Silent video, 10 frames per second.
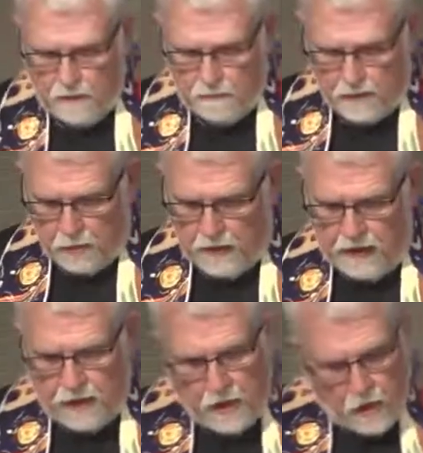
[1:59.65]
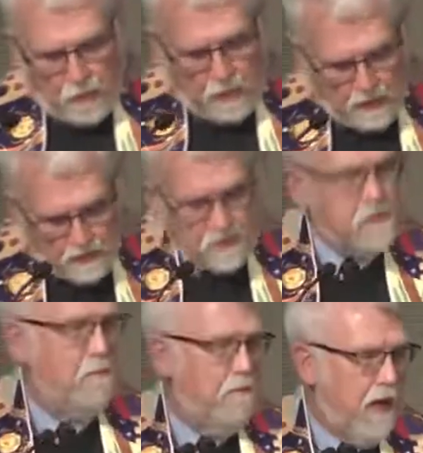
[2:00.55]
between humans
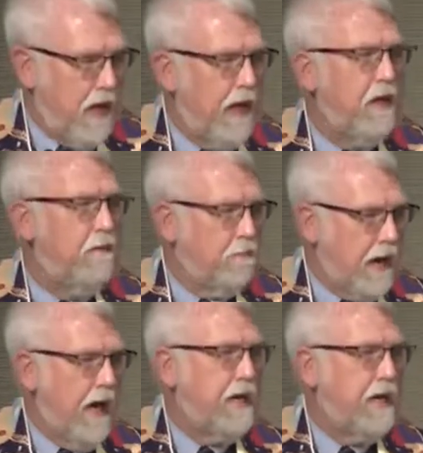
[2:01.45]
made by